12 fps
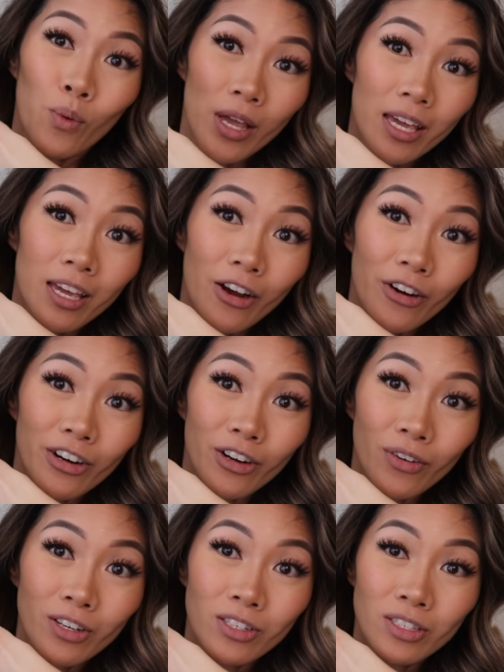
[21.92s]
We are
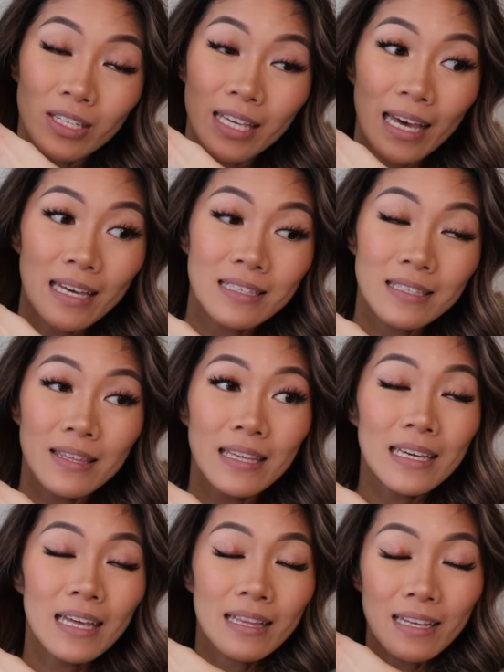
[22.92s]
going to get into
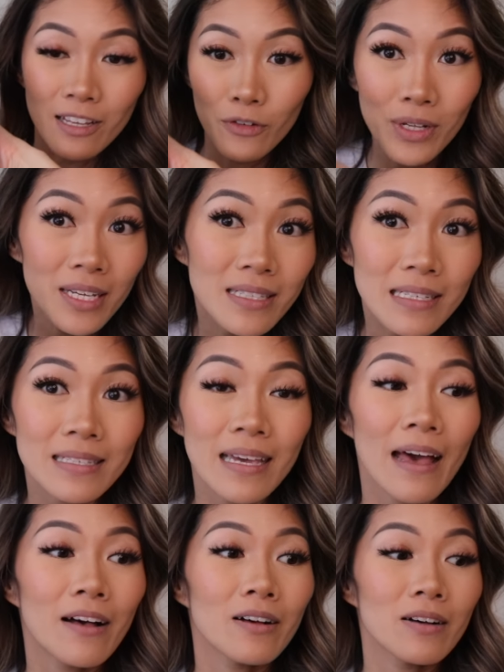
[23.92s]
the nitty-gritty
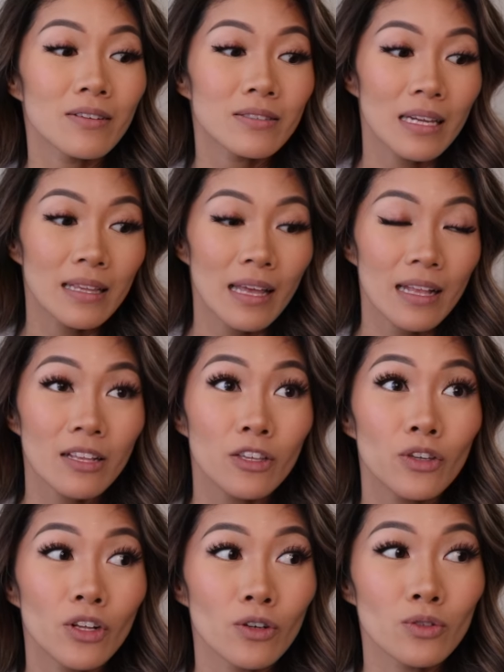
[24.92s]
details and then,
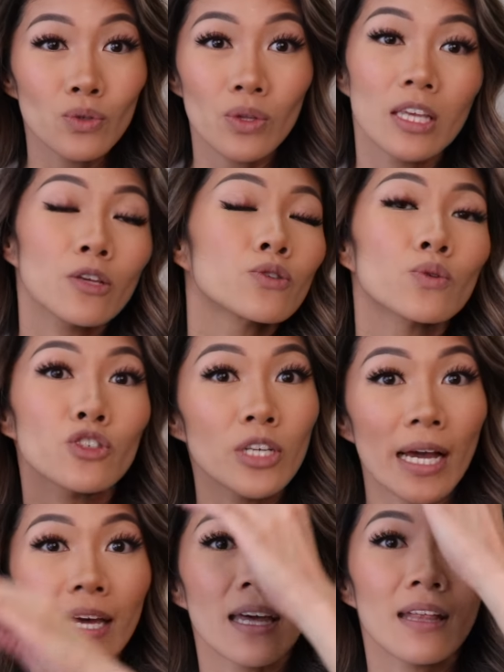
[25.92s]
you know, do the usual
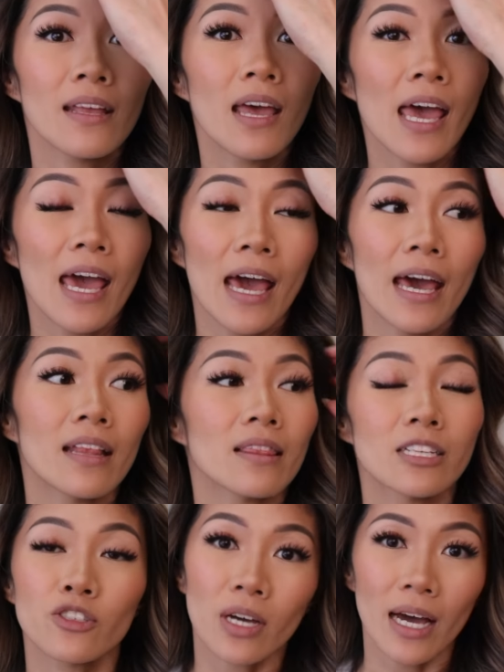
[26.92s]
check-in and
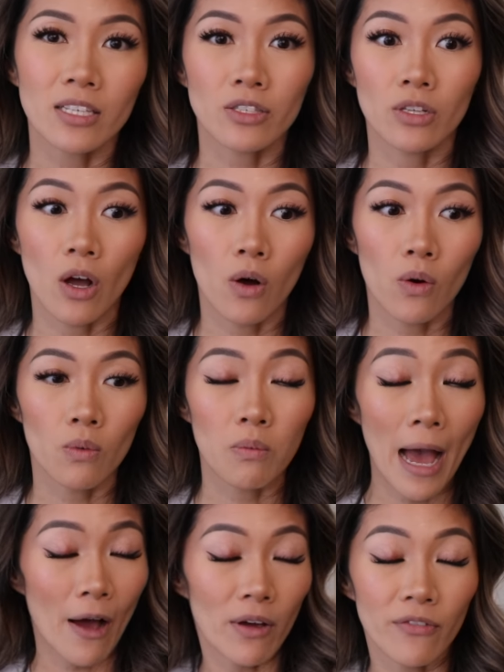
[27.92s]
let you guys know
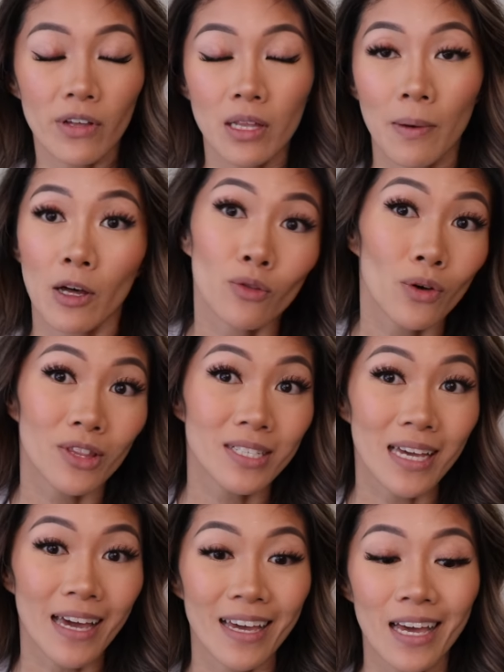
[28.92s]
how I feel about it throughout the
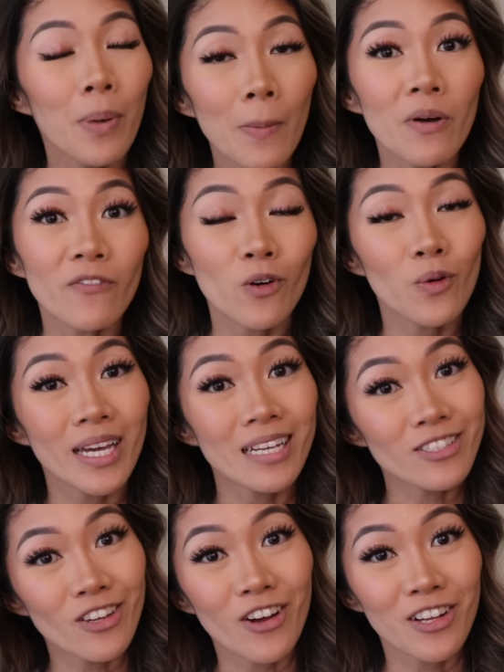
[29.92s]
day. But before we
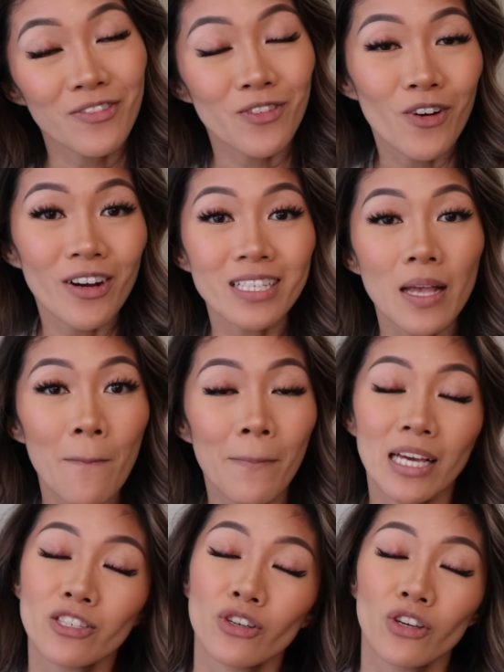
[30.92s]
get started, of course,
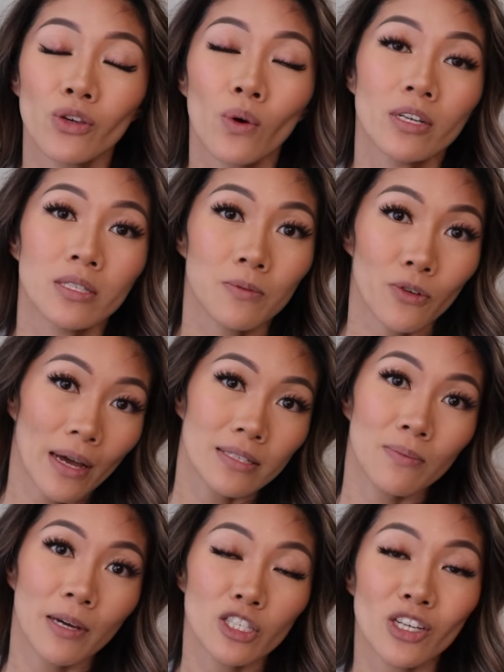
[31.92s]
make sure you are subscribed
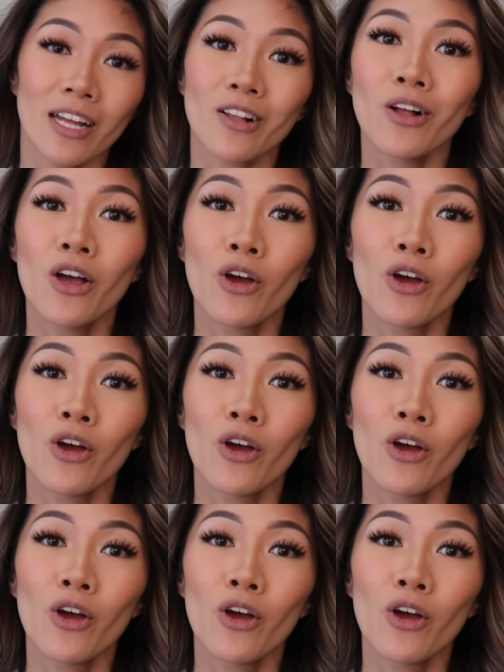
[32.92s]
to my channel.